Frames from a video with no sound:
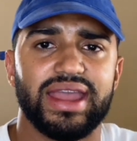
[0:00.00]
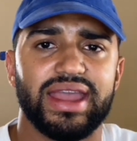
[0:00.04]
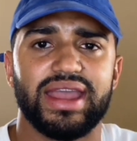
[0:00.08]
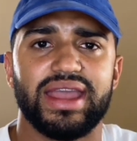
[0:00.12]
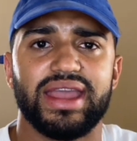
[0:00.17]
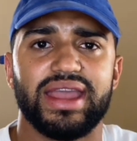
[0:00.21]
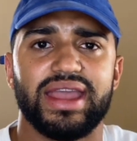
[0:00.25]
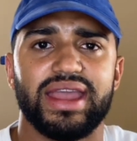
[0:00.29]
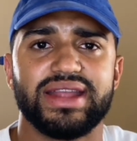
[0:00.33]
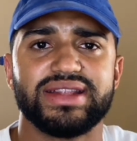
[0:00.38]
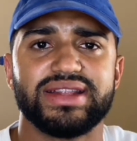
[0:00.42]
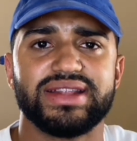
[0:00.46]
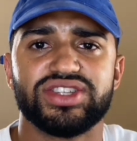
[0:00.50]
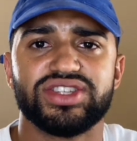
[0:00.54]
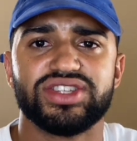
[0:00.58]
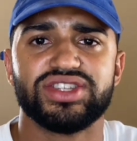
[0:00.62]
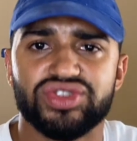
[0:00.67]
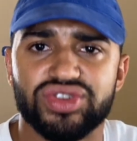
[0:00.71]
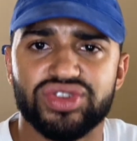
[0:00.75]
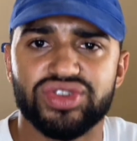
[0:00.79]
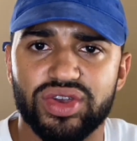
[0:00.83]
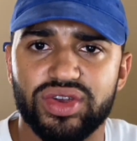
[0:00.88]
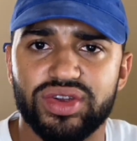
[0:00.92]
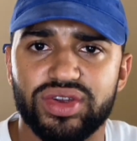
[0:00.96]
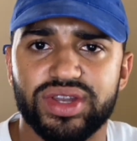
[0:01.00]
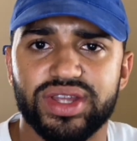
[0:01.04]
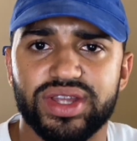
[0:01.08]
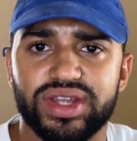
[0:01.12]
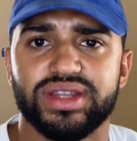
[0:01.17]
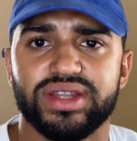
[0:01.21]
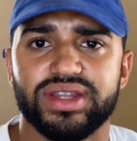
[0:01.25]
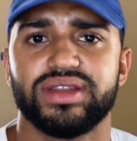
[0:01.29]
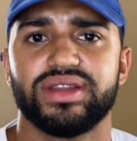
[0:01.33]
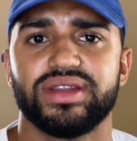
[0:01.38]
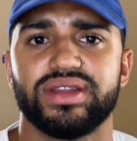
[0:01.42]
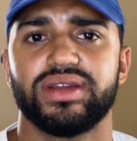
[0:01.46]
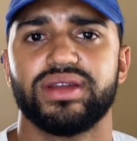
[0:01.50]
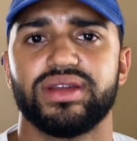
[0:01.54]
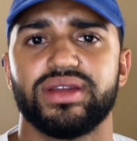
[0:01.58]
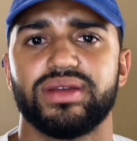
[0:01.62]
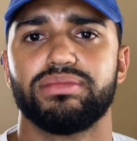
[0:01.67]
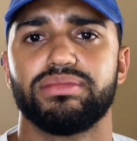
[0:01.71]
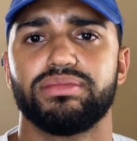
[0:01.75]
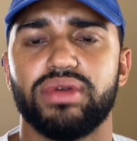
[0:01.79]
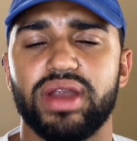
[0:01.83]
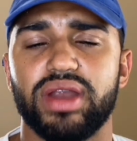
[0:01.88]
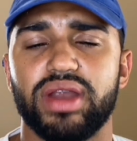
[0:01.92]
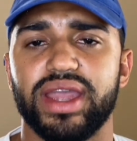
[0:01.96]
inserted
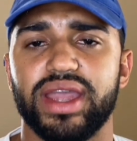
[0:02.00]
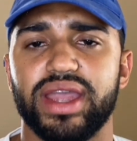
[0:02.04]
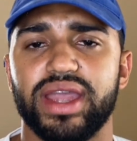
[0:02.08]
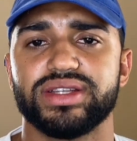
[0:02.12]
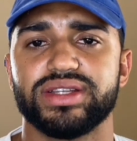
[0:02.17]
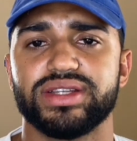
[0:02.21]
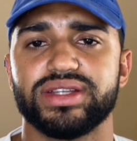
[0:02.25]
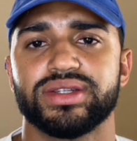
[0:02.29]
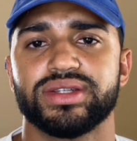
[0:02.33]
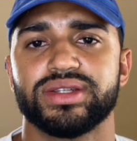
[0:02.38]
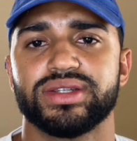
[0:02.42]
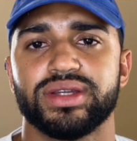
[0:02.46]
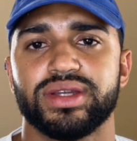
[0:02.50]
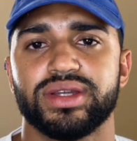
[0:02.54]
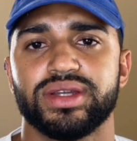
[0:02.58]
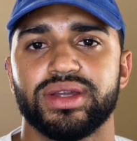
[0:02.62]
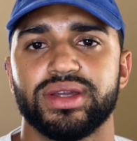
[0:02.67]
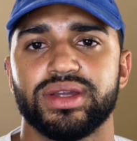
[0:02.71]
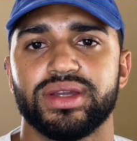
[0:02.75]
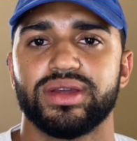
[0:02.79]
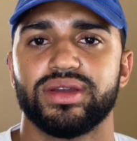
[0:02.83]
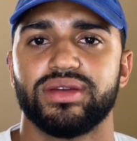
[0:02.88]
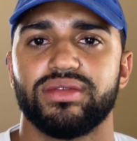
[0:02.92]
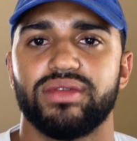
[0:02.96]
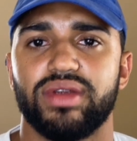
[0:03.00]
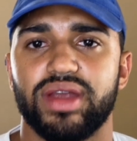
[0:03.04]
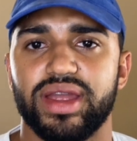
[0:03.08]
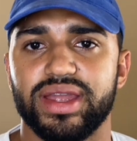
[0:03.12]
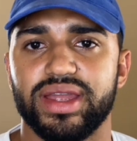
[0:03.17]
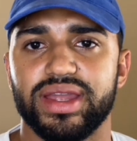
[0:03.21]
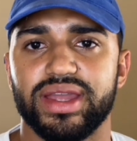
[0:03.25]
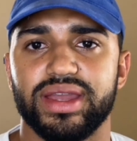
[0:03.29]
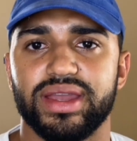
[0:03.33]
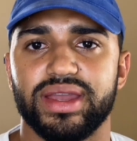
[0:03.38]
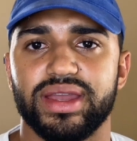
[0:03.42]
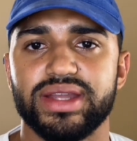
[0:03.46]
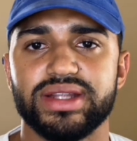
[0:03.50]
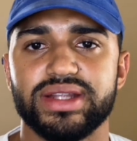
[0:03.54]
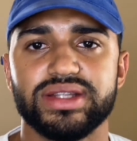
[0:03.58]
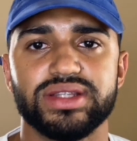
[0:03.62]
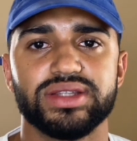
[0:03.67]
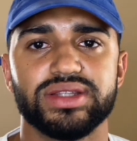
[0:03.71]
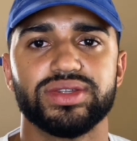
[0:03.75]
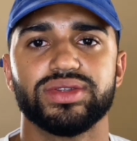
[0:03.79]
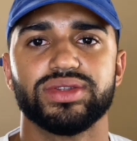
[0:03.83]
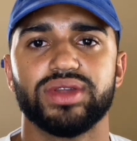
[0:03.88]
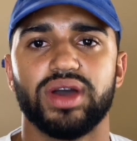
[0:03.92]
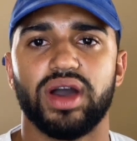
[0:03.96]
branch, right,
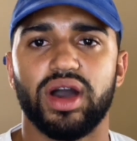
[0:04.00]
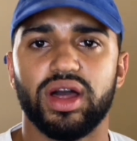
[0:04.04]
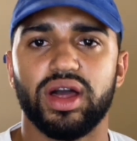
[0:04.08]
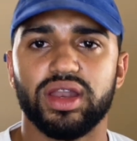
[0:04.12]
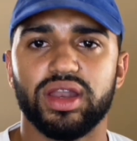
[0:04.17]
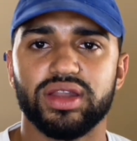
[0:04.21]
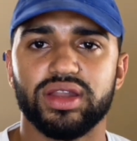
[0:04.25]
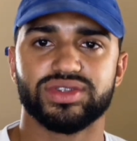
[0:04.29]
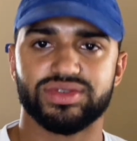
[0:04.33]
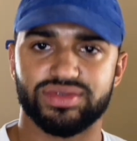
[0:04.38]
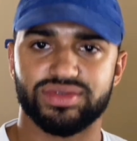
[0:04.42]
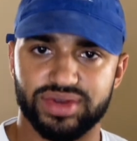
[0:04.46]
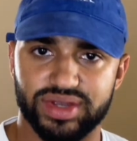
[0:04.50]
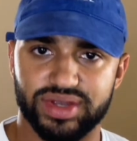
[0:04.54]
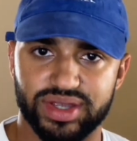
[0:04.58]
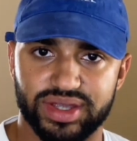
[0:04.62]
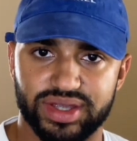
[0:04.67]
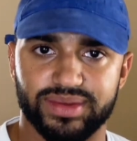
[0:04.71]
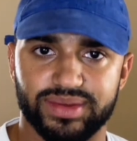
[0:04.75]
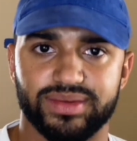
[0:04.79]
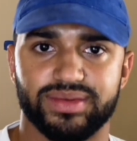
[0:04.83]
into the olive tree,